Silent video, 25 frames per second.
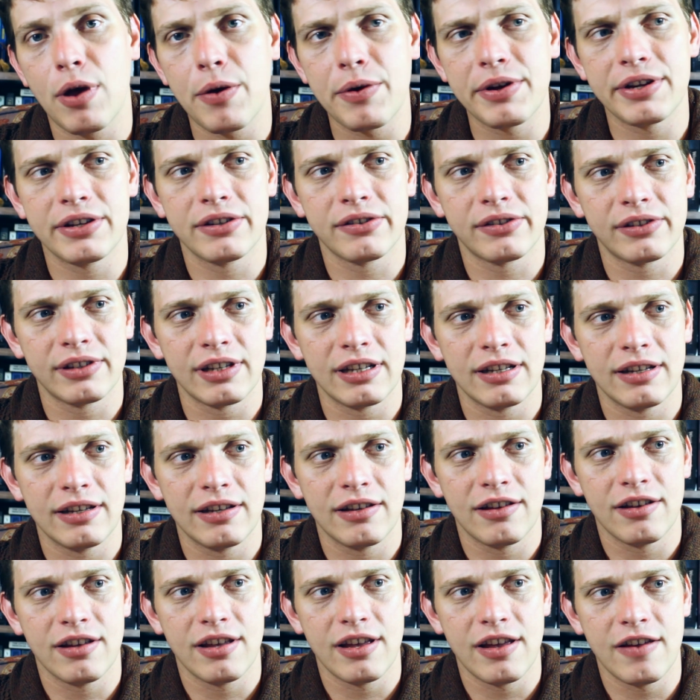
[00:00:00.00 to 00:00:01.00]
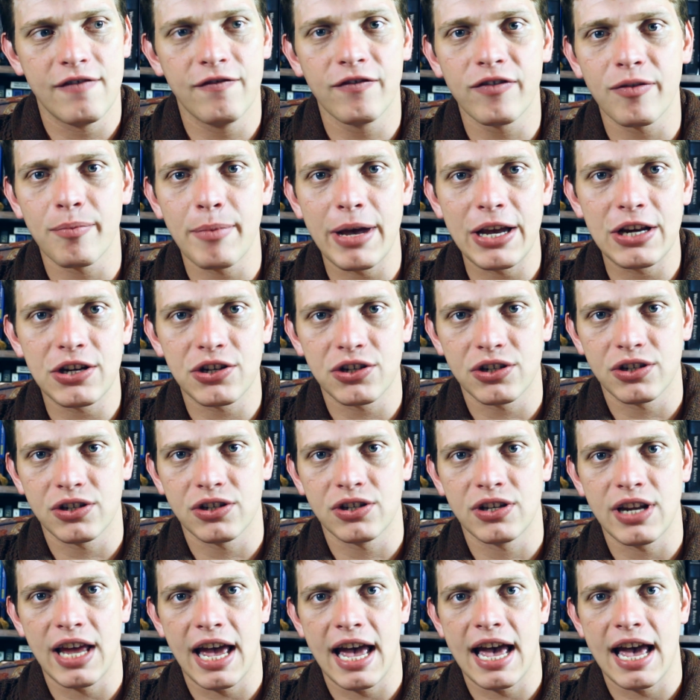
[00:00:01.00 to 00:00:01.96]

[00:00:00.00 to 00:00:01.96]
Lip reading: whereas inflammation